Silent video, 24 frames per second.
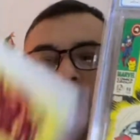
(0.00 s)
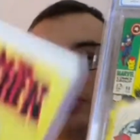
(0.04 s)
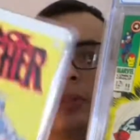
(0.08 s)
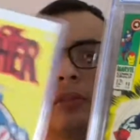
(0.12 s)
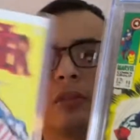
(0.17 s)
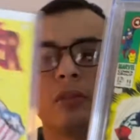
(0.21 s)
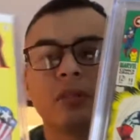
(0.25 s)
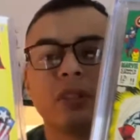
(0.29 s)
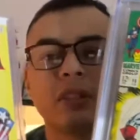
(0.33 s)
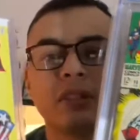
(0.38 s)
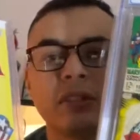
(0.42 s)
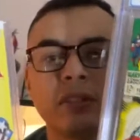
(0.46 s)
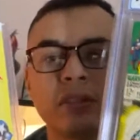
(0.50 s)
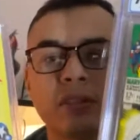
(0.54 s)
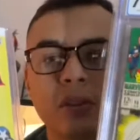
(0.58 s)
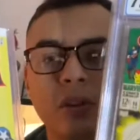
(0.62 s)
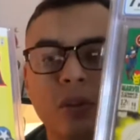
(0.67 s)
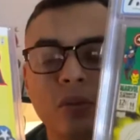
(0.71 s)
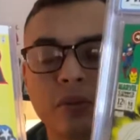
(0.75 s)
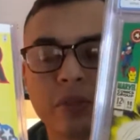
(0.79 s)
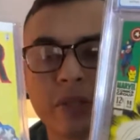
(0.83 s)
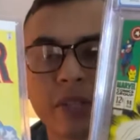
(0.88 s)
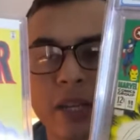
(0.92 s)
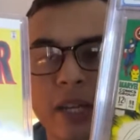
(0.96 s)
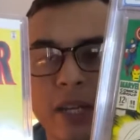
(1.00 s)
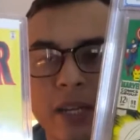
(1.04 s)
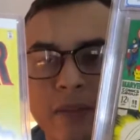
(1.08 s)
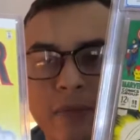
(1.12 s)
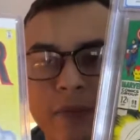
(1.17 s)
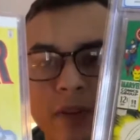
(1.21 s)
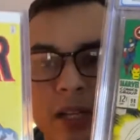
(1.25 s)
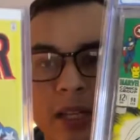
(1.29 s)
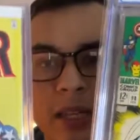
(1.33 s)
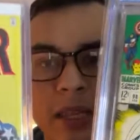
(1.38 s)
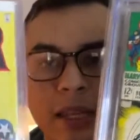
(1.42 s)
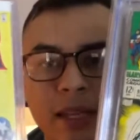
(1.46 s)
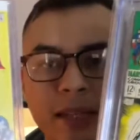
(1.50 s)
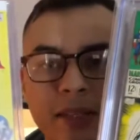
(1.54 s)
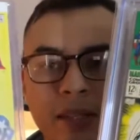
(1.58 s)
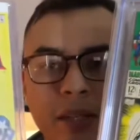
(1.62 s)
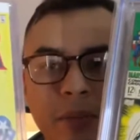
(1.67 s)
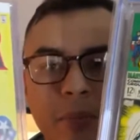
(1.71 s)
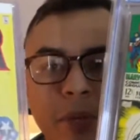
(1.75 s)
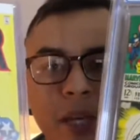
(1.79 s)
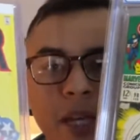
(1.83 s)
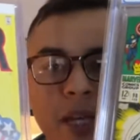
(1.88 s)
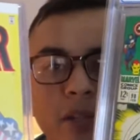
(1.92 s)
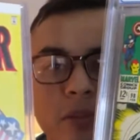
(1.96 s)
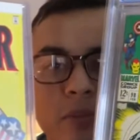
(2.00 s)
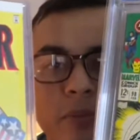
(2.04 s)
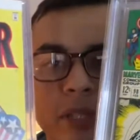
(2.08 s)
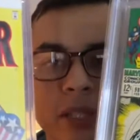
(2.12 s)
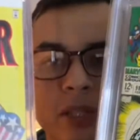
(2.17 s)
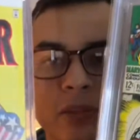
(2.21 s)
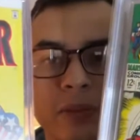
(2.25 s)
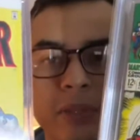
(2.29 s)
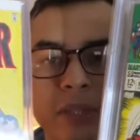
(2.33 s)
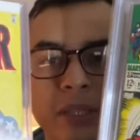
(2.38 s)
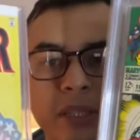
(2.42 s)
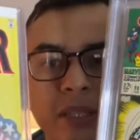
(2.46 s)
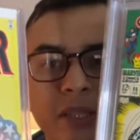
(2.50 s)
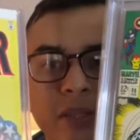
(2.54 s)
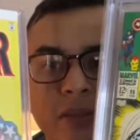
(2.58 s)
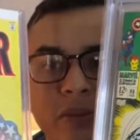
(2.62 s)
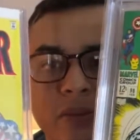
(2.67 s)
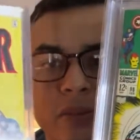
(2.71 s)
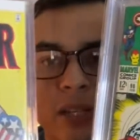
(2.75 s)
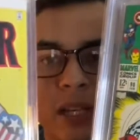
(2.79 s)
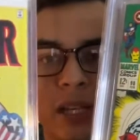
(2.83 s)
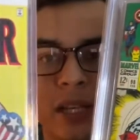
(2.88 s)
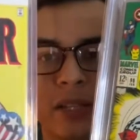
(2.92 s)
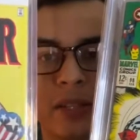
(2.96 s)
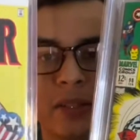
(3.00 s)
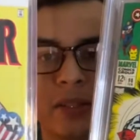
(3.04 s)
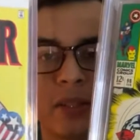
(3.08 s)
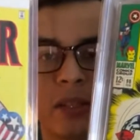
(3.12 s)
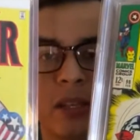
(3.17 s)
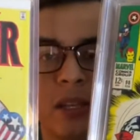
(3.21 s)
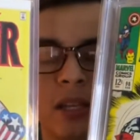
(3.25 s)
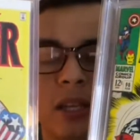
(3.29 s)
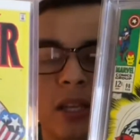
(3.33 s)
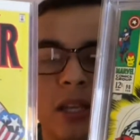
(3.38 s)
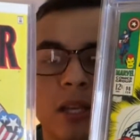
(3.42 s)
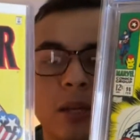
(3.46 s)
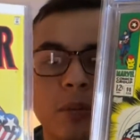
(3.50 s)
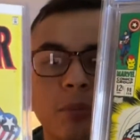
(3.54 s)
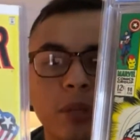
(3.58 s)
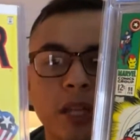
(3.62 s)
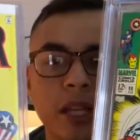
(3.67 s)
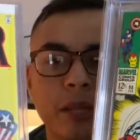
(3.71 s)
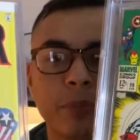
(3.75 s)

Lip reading: You know, this is always kind of a classic battle between these two guys, Black